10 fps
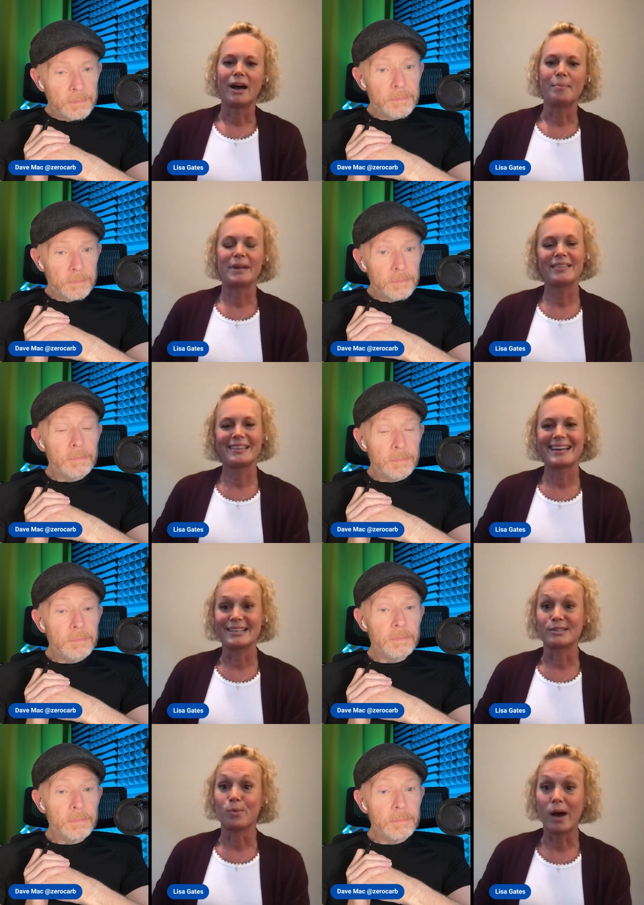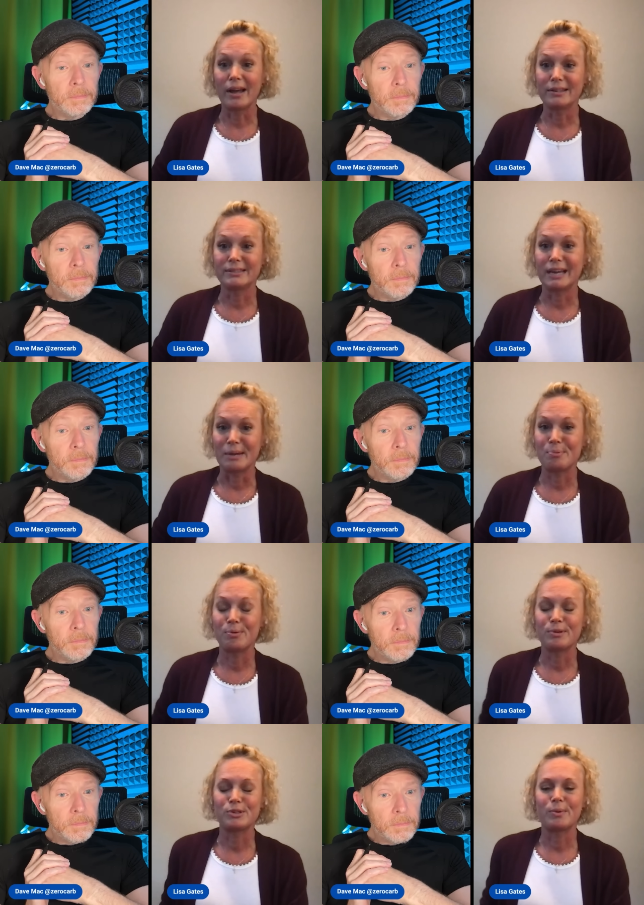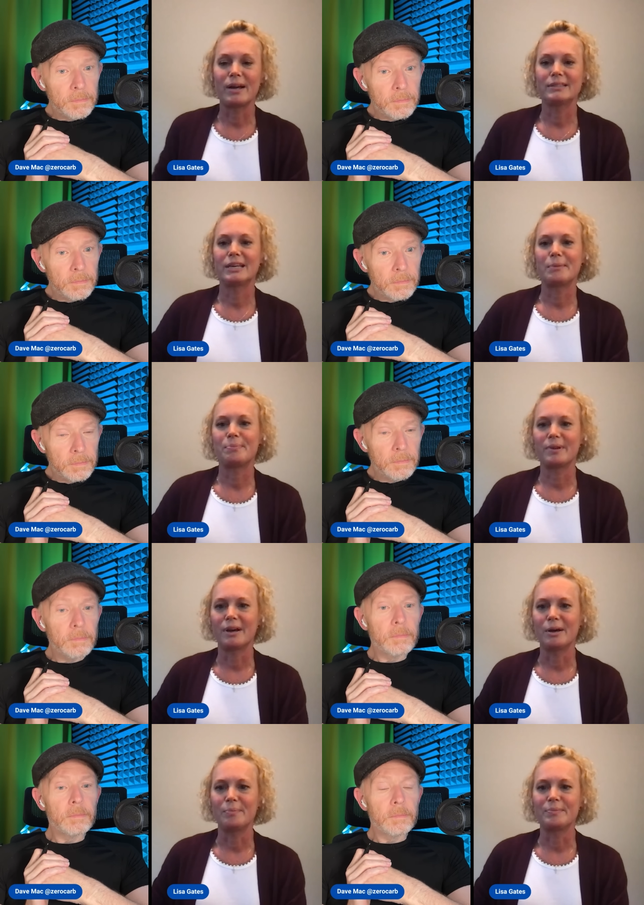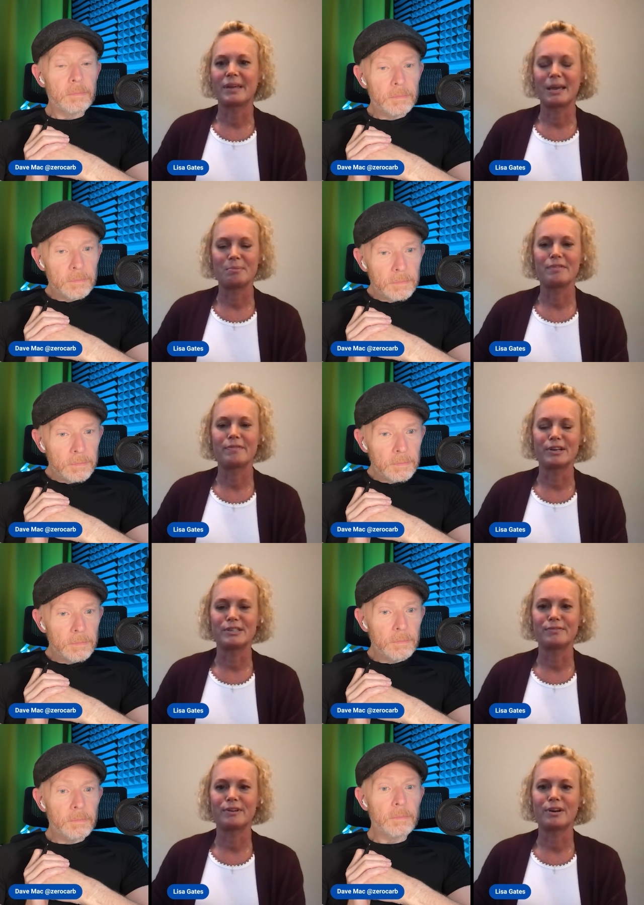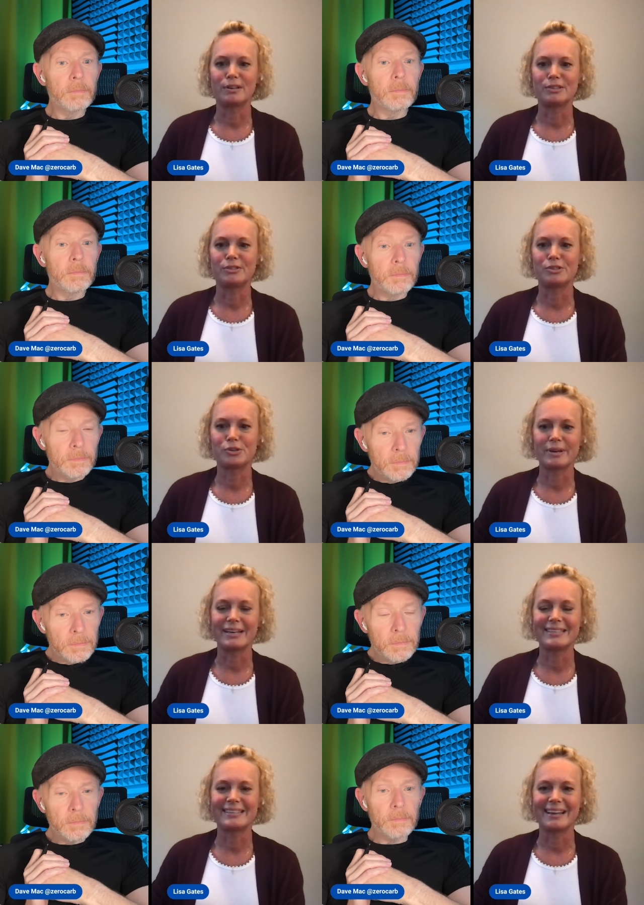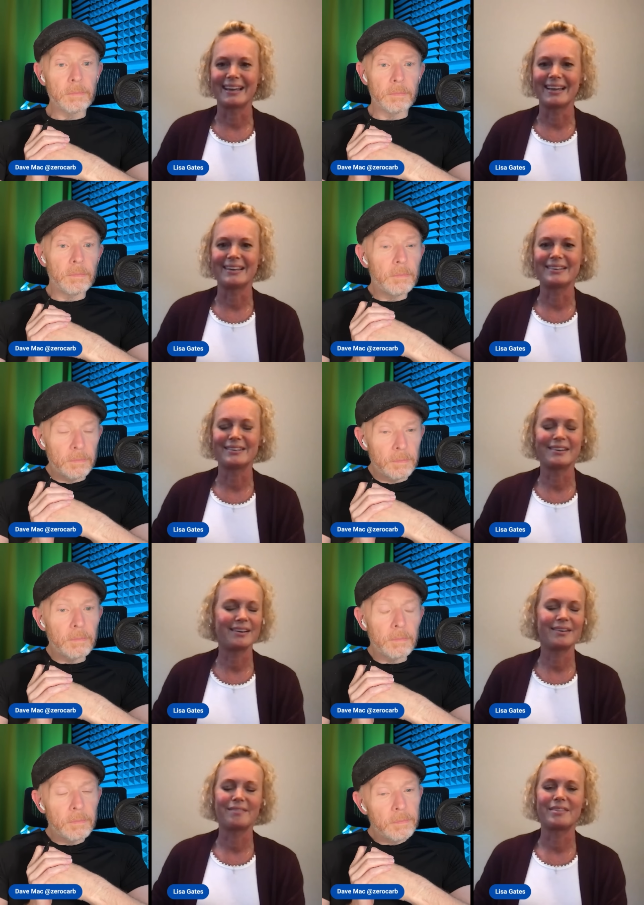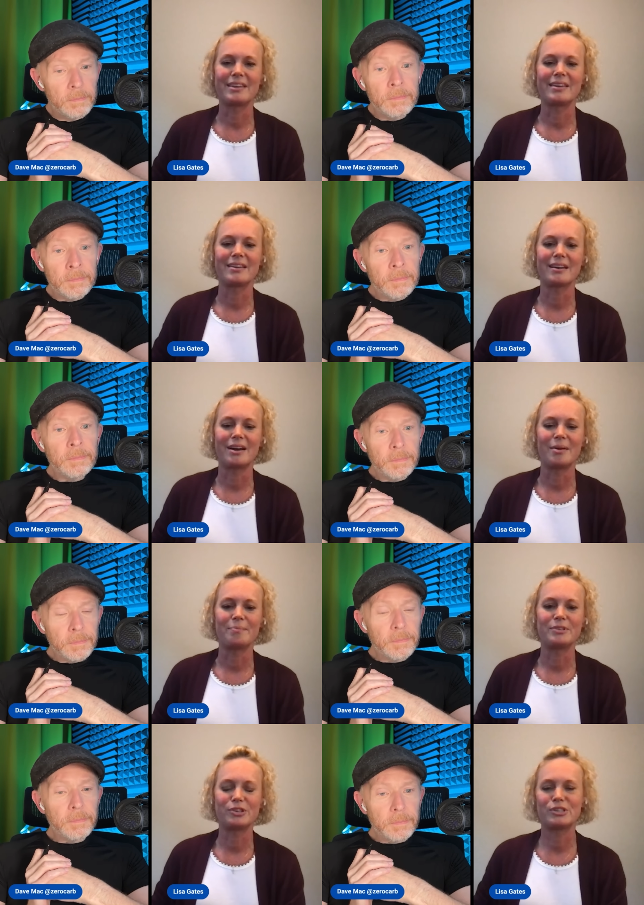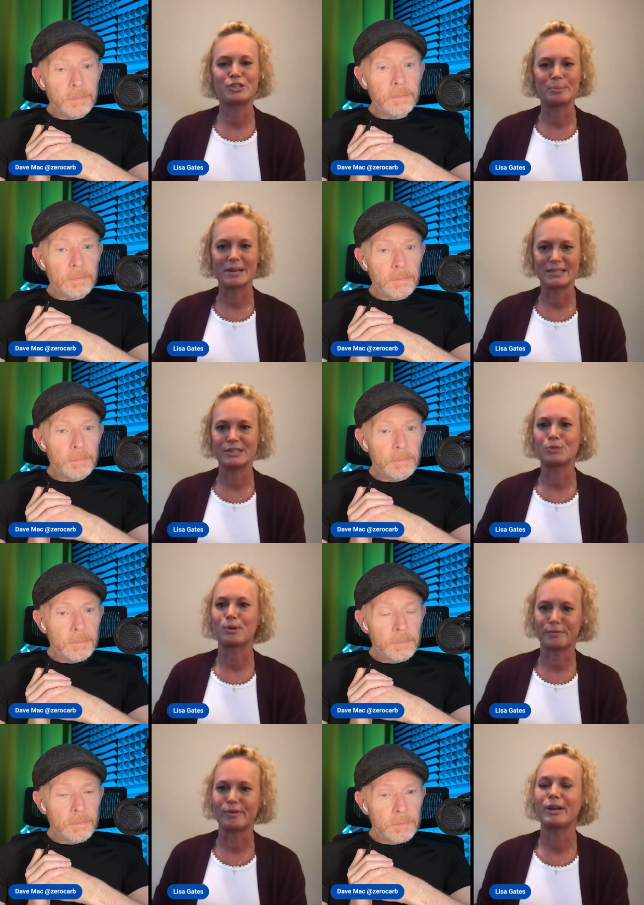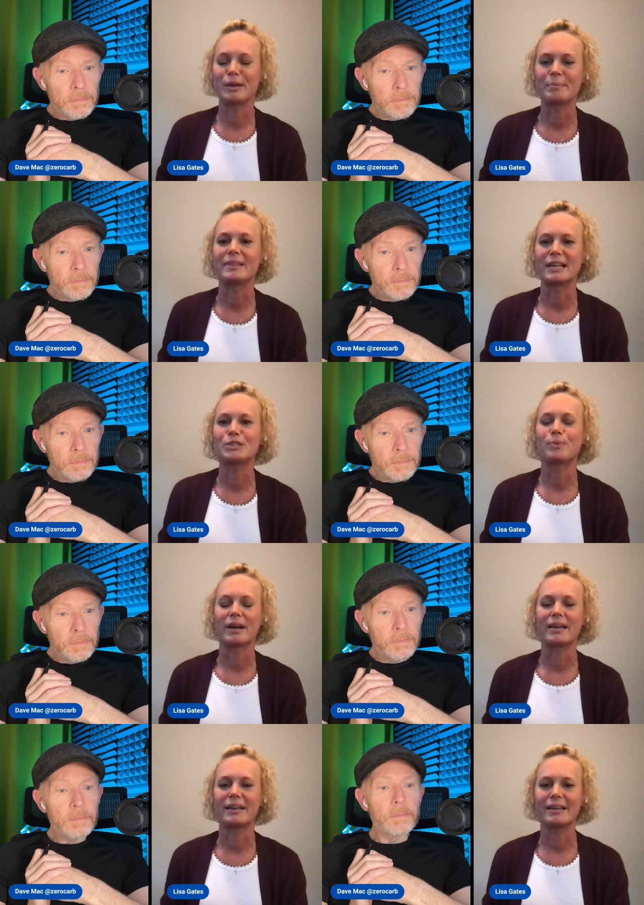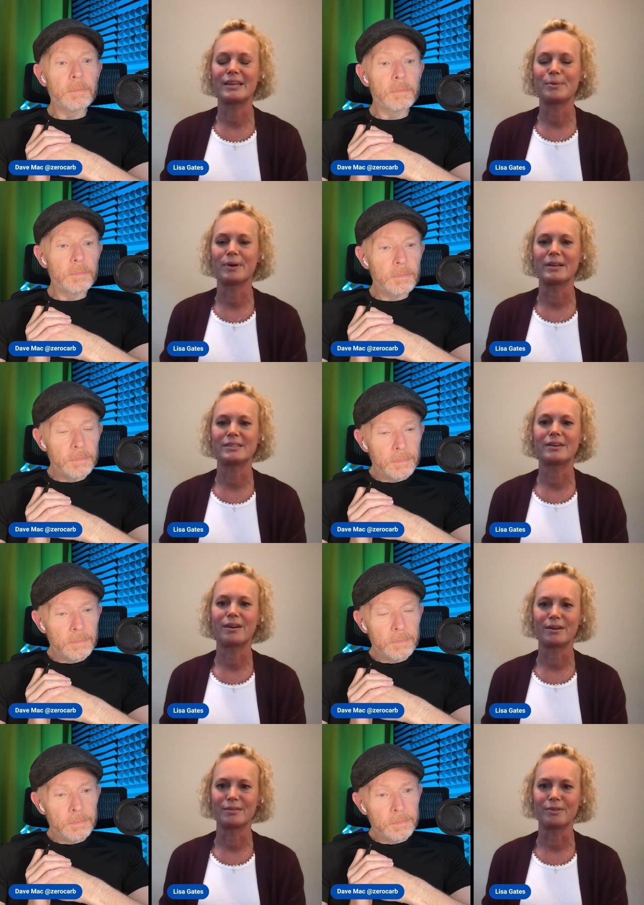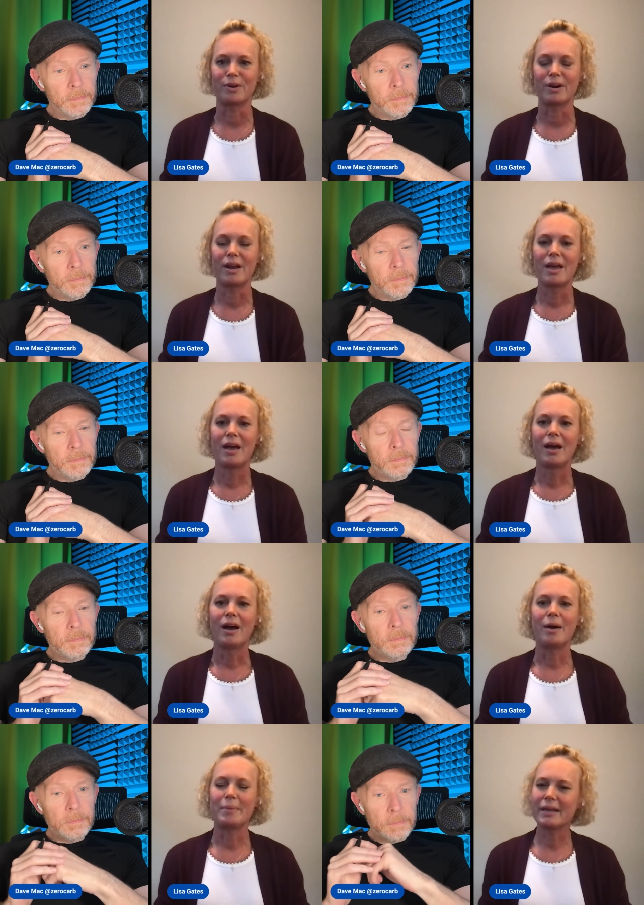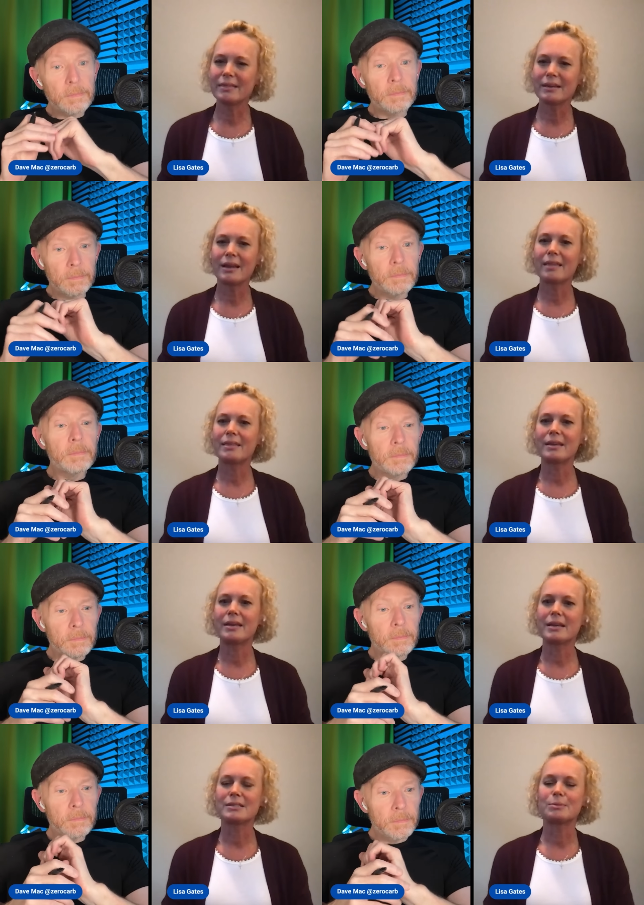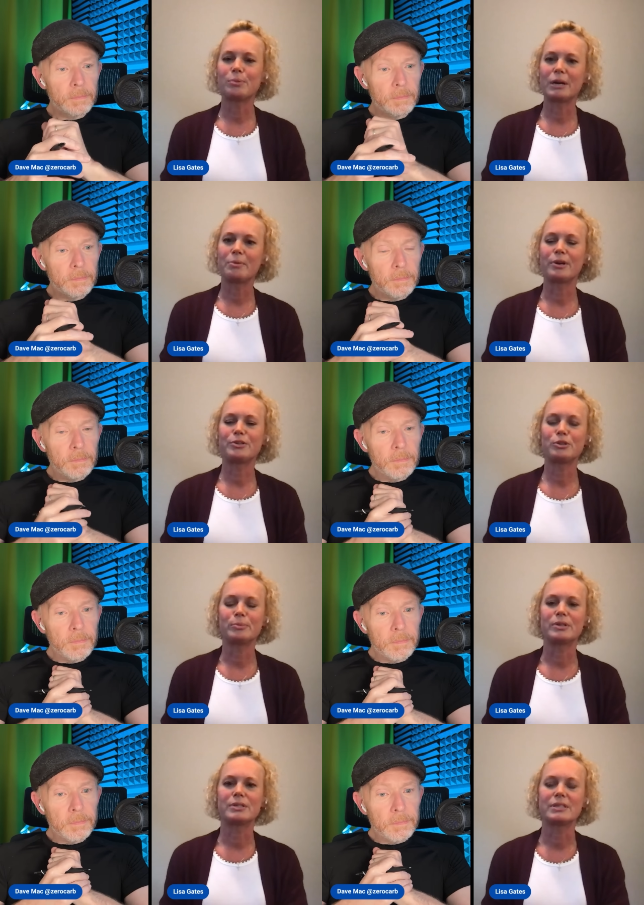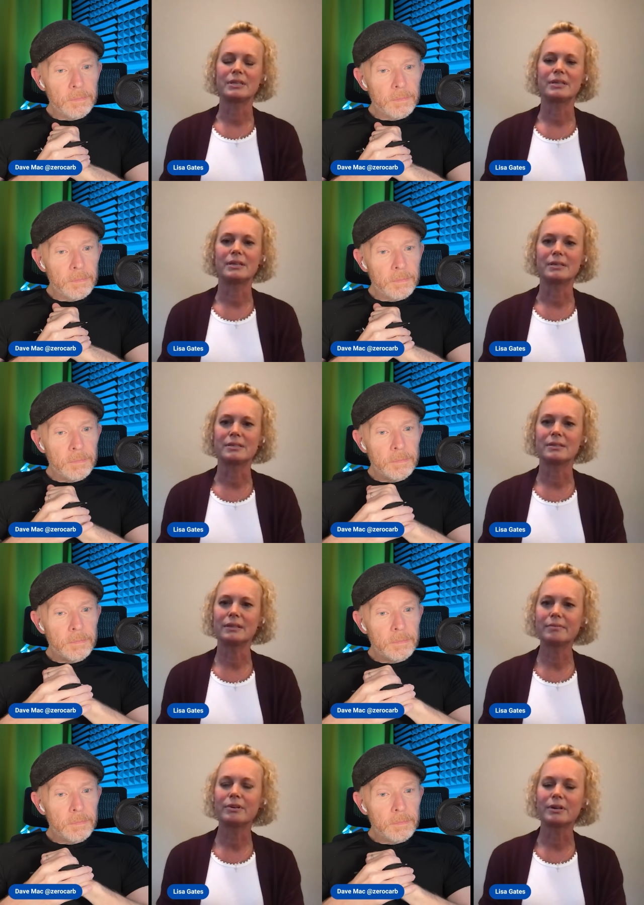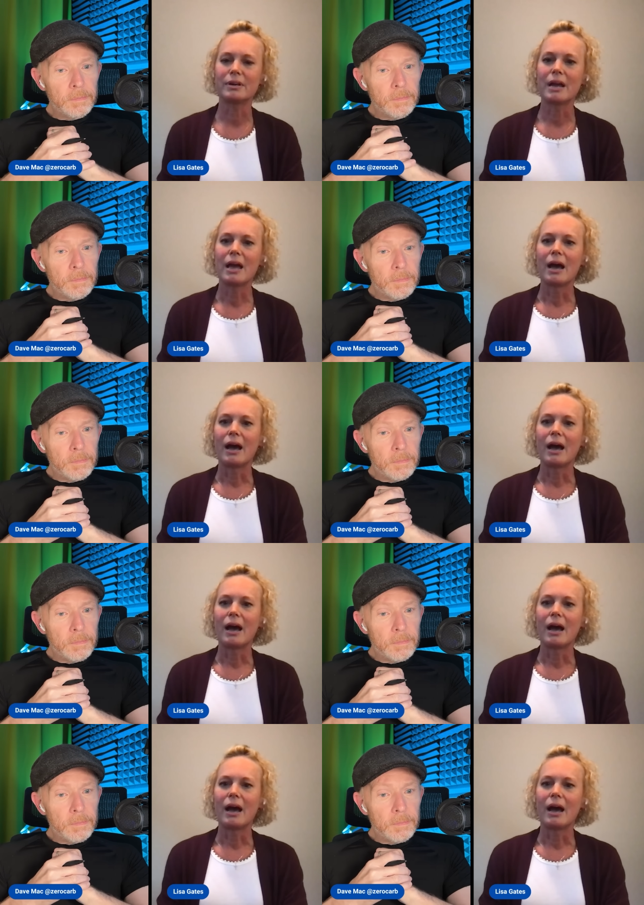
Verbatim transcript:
Speaker 1: Um, Anthony has the wild type, which a wild type um, can be very difficult to treat, and none of the um, traditional medicines worked for him, and that's why he went carnivore. Um, Anthony, I think he has some primary tumors in his liver.